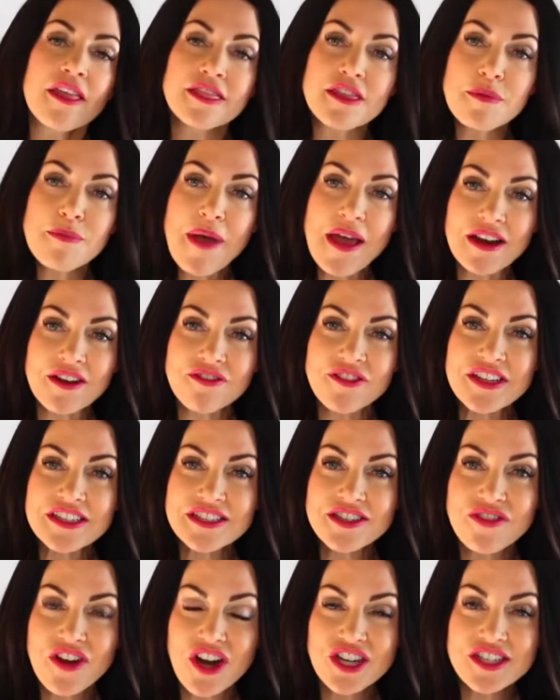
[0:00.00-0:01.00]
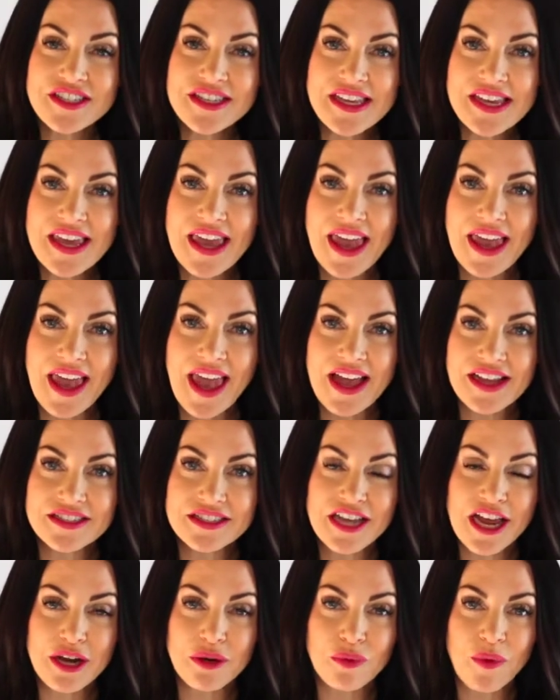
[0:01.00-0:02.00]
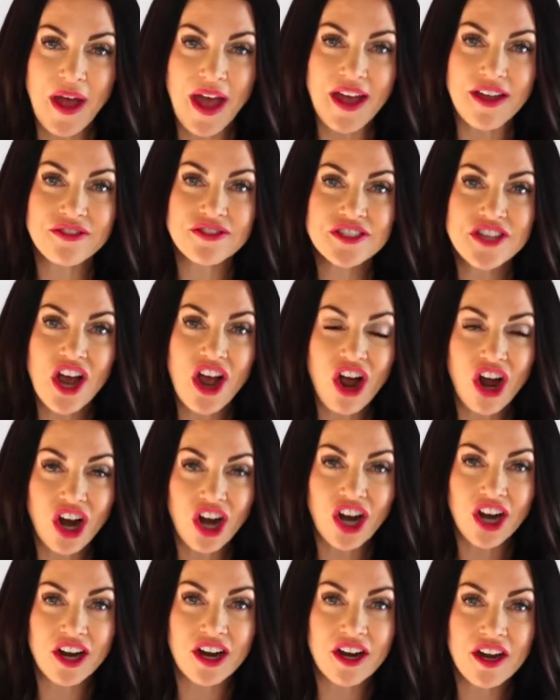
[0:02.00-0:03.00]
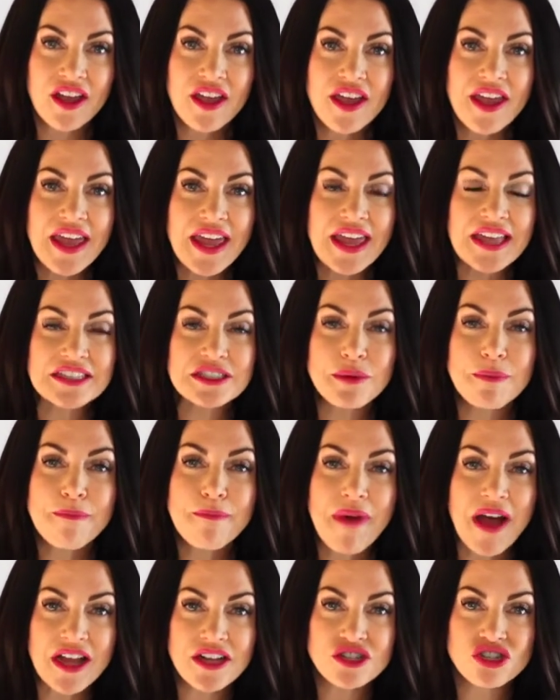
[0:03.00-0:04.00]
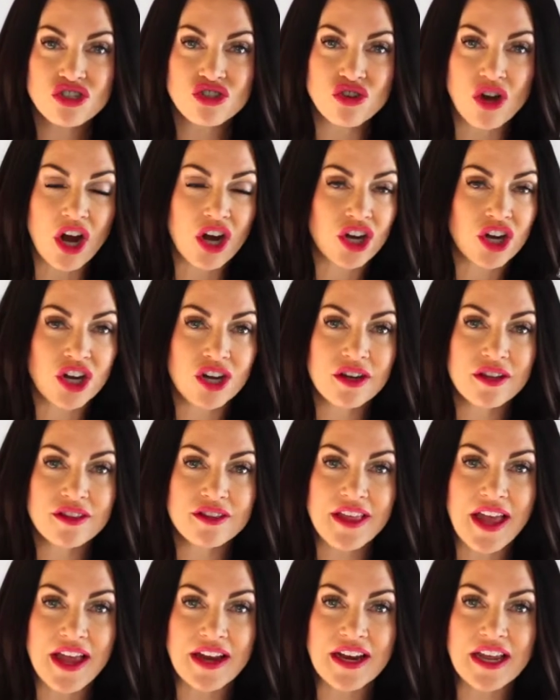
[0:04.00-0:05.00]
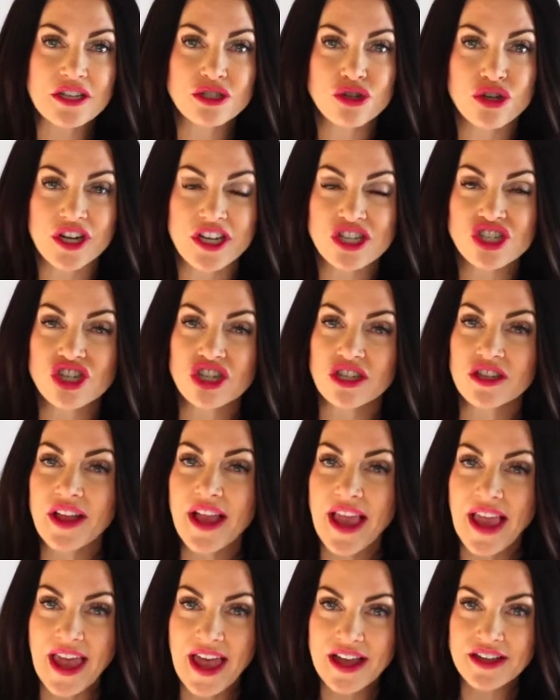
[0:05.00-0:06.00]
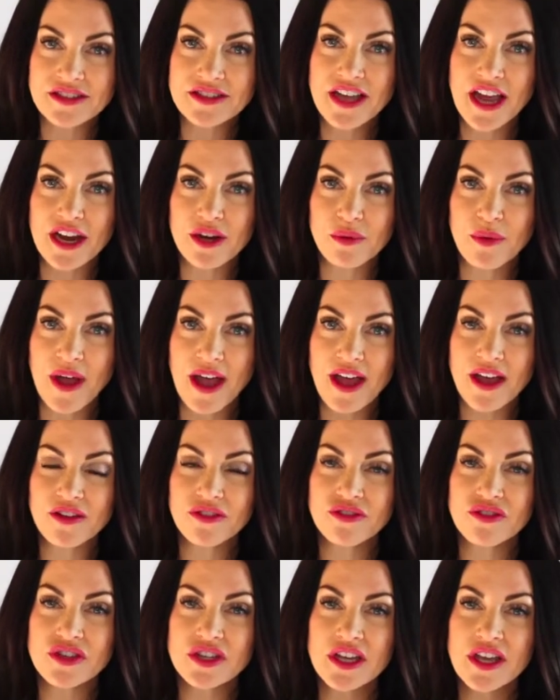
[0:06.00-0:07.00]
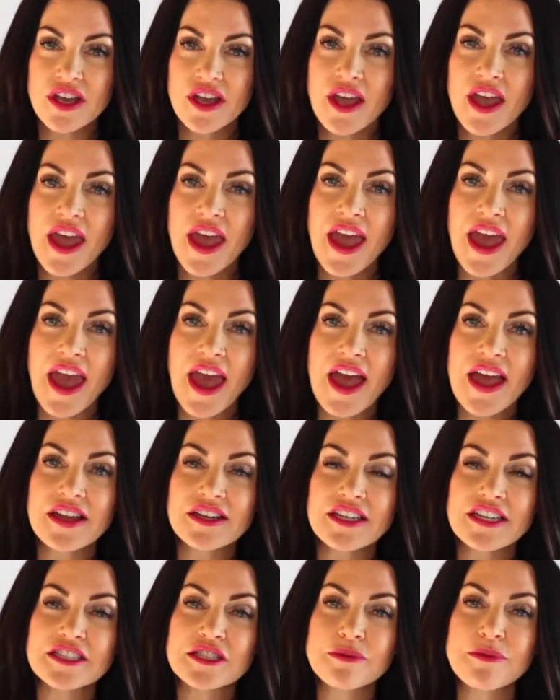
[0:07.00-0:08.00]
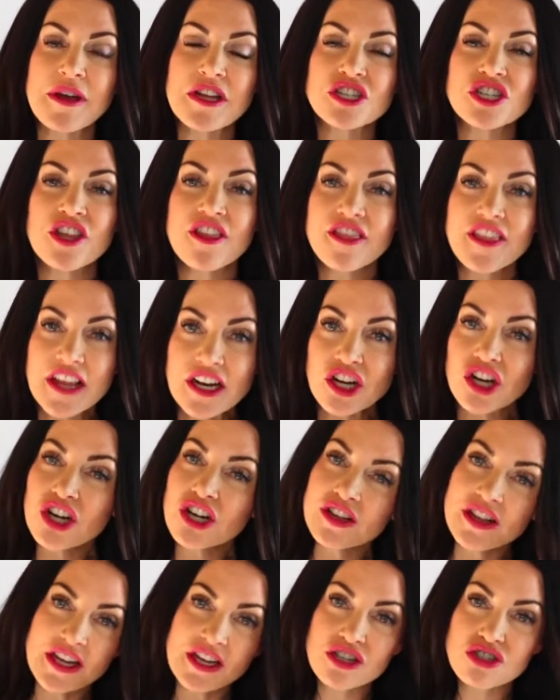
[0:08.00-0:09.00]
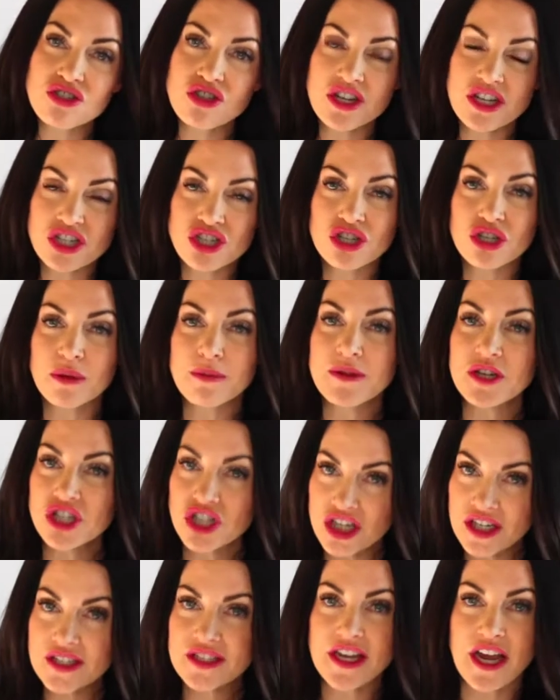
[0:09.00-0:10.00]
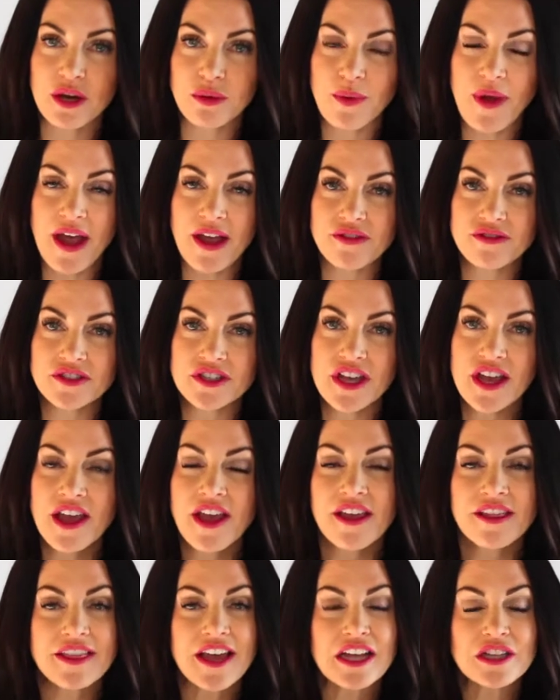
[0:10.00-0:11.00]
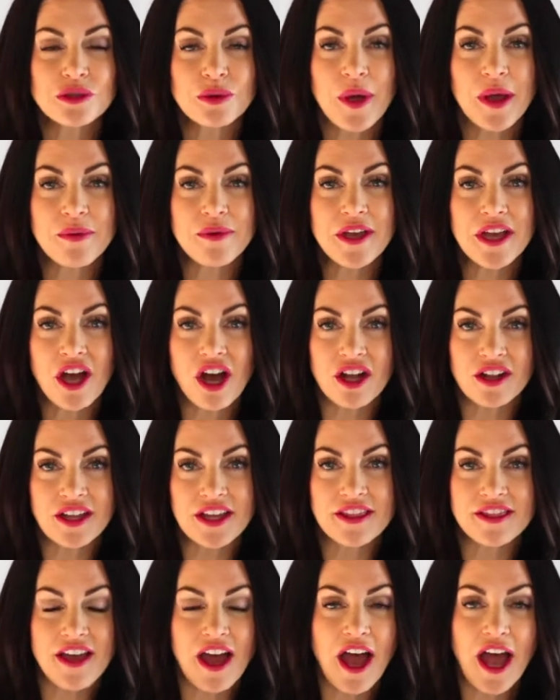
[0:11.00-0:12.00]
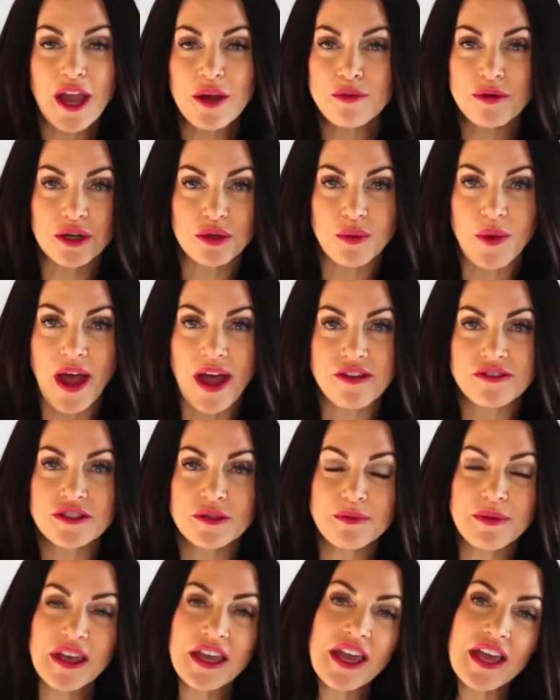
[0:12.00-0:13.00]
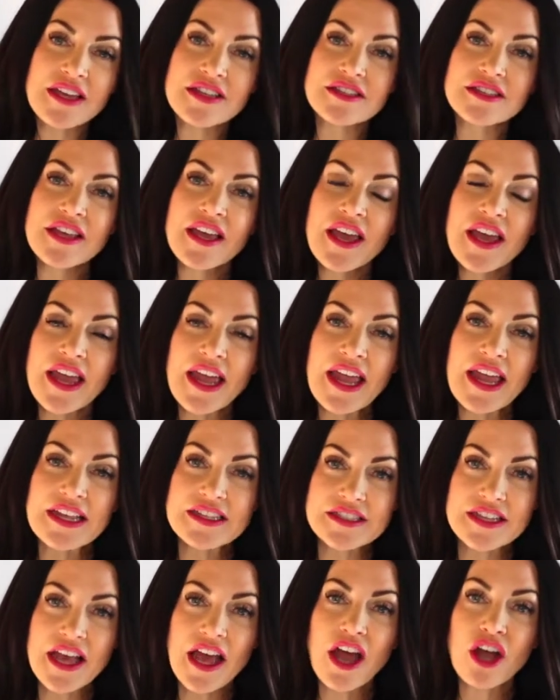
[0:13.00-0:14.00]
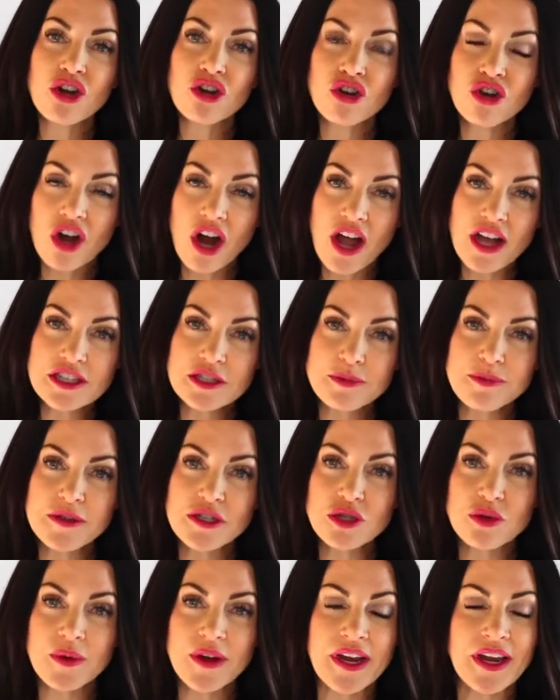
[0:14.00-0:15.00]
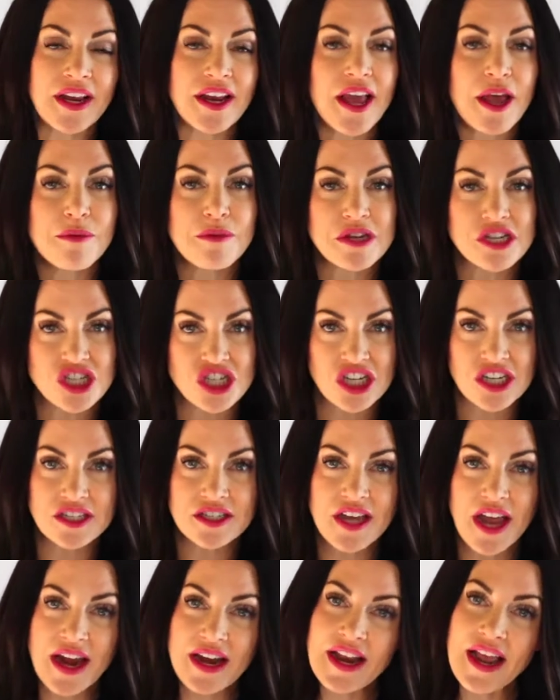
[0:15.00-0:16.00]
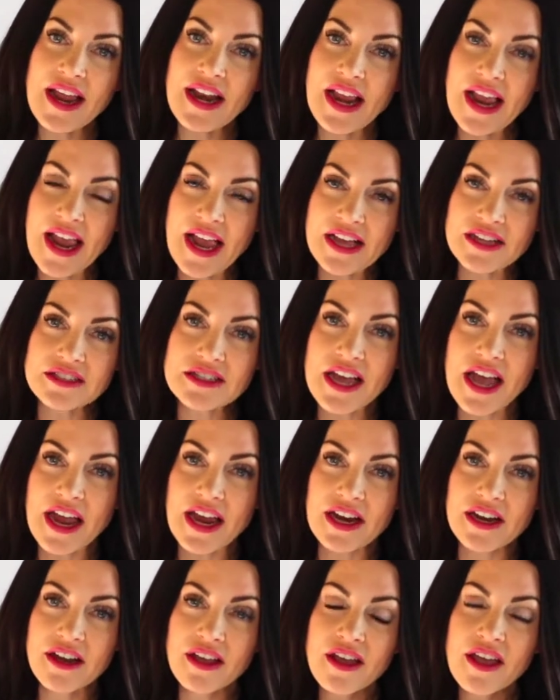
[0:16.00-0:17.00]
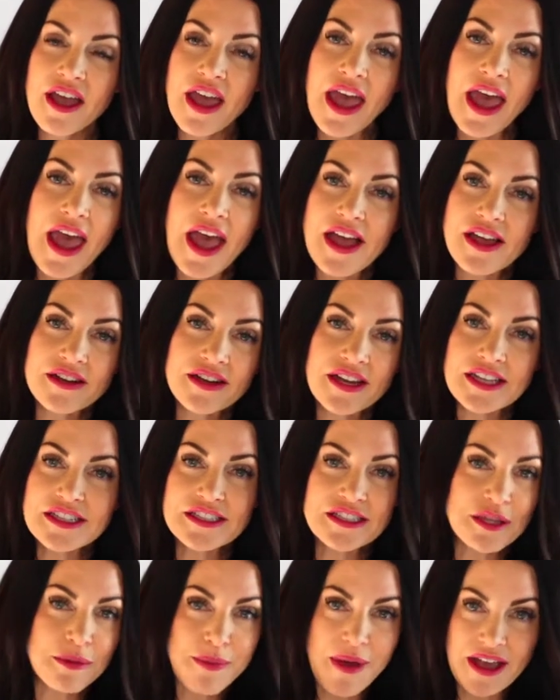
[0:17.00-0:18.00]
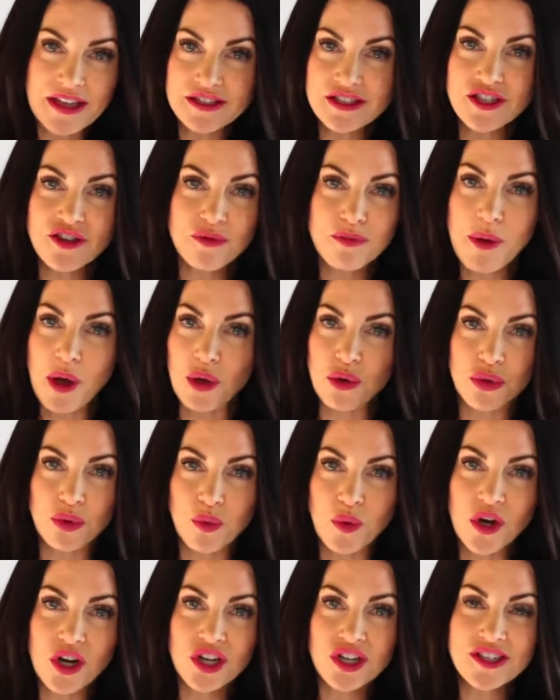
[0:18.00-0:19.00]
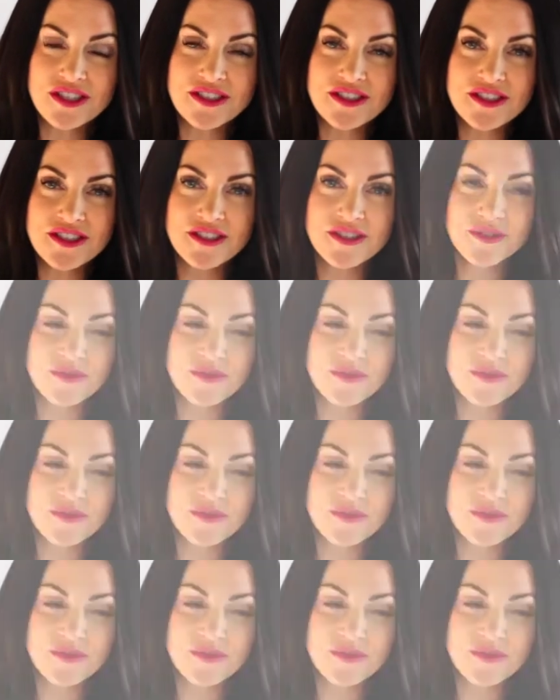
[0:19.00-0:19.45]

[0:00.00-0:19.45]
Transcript: The benefits of our TK hand-tied weft are it's much stronger than a traditional hand-tied weft and it's much thinner than a traditional machine tied weft. That's why we call it the hybrid weft because it's a cross between a machine tied and a hand tied and it's the best of both worlds.